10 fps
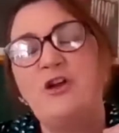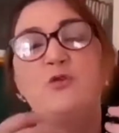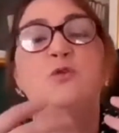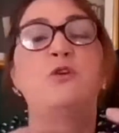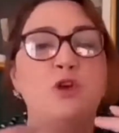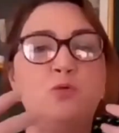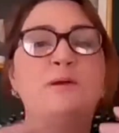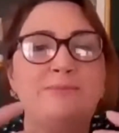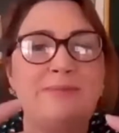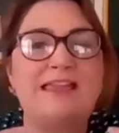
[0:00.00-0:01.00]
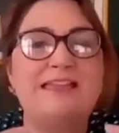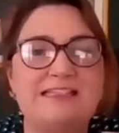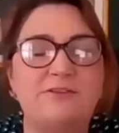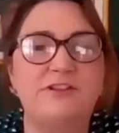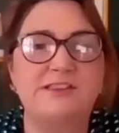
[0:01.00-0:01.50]
who will make a
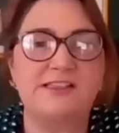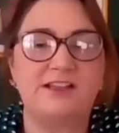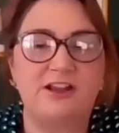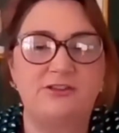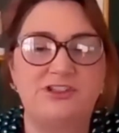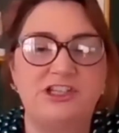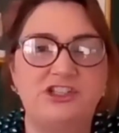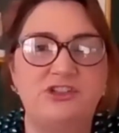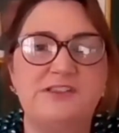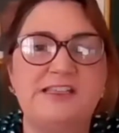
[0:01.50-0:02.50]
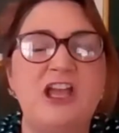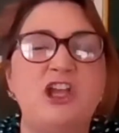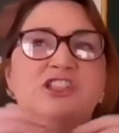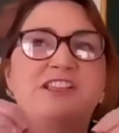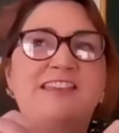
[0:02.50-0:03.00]
difference on Irish issues.
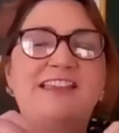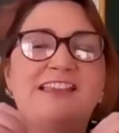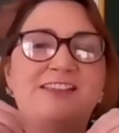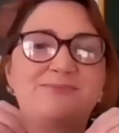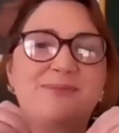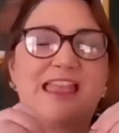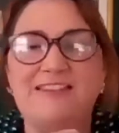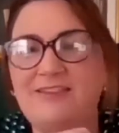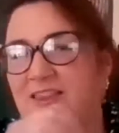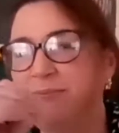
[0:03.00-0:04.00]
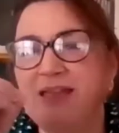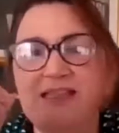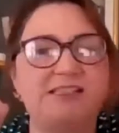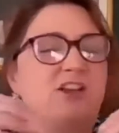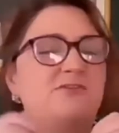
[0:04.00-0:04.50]
Do you think in the
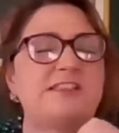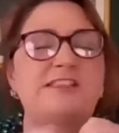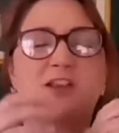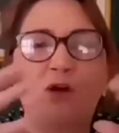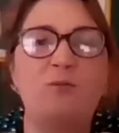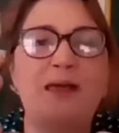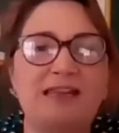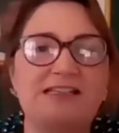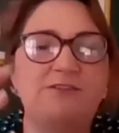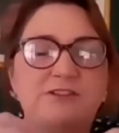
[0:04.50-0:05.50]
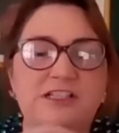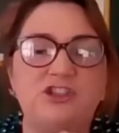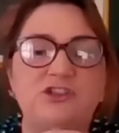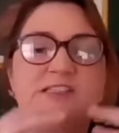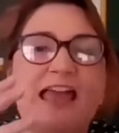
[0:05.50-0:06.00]
midst of so many different
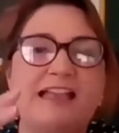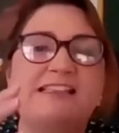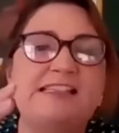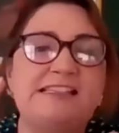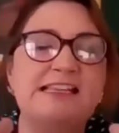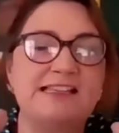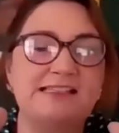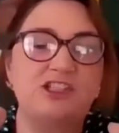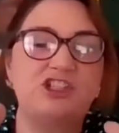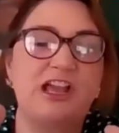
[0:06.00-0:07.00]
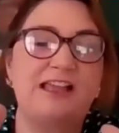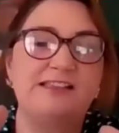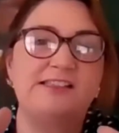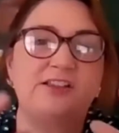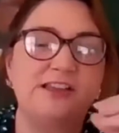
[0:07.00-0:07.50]
issues, legacy stands a
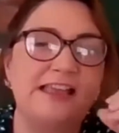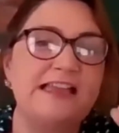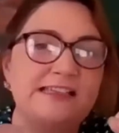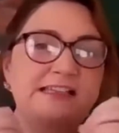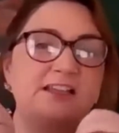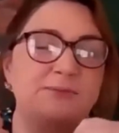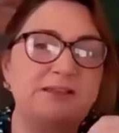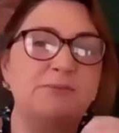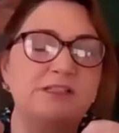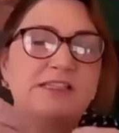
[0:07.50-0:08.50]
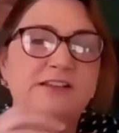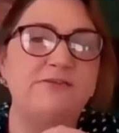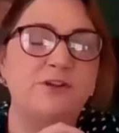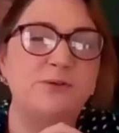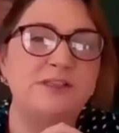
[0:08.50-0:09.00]
chance on getting commitment and
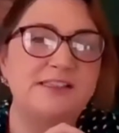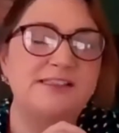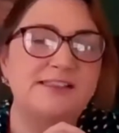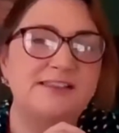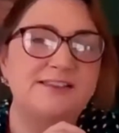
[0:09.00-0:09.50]
focus?